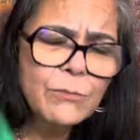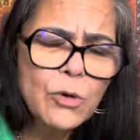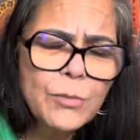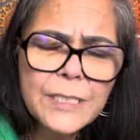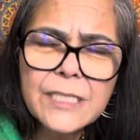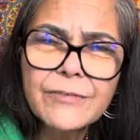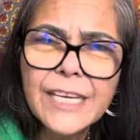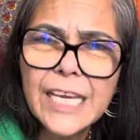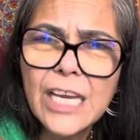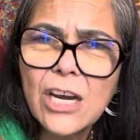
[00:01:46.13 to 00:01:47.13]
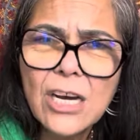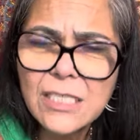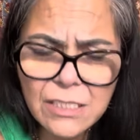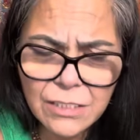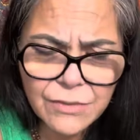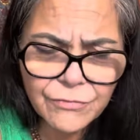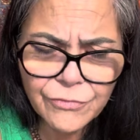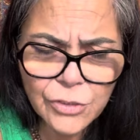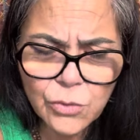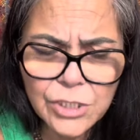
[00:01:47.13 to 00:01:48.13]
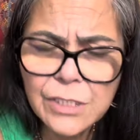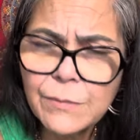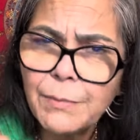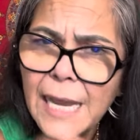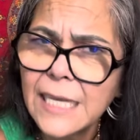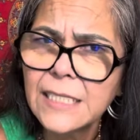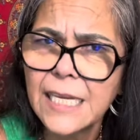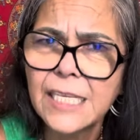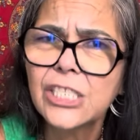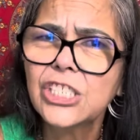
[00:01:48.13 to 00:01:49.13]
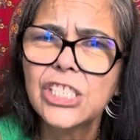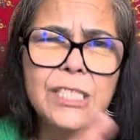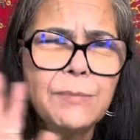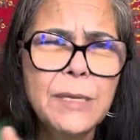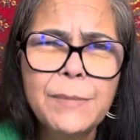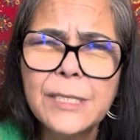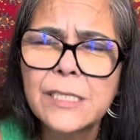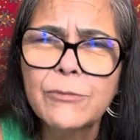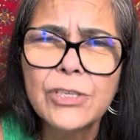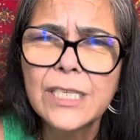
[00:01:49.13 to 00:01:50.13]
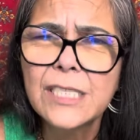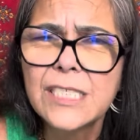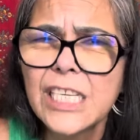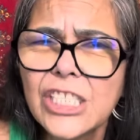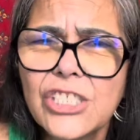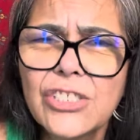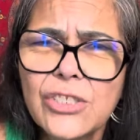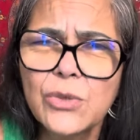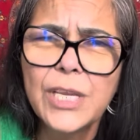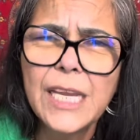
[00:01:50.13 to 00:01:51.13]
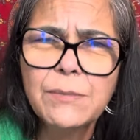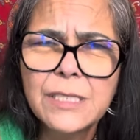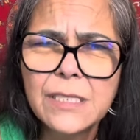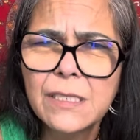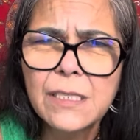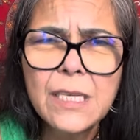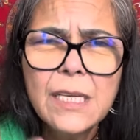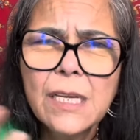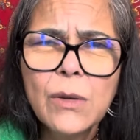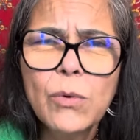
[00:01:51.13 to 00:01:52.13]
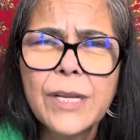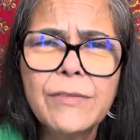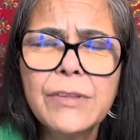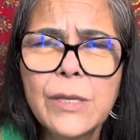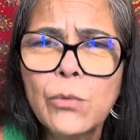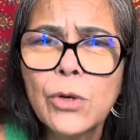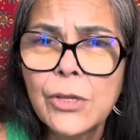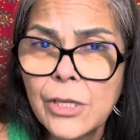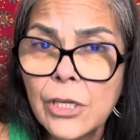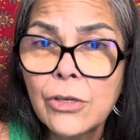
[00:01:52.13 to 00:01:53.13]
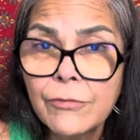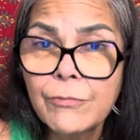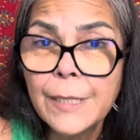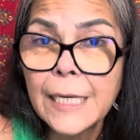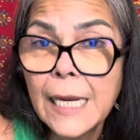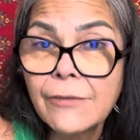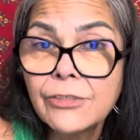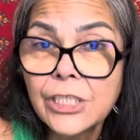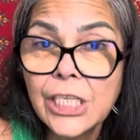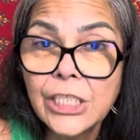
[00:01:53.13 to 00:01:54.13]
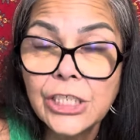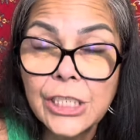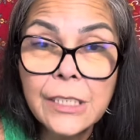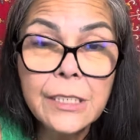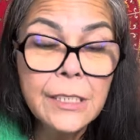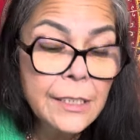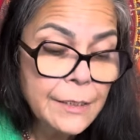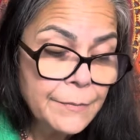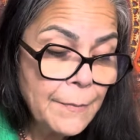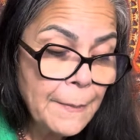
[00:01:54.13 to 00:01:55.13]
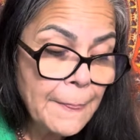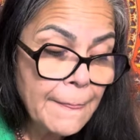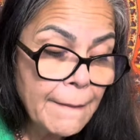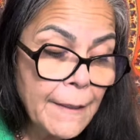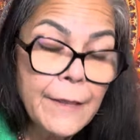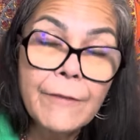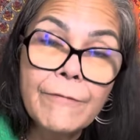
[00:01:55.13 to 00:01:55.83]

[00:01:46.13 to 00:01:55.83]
moments of chaos and confusion, past energy, maybe some realizations you came to. Whatever they were, they could have been life-changing. The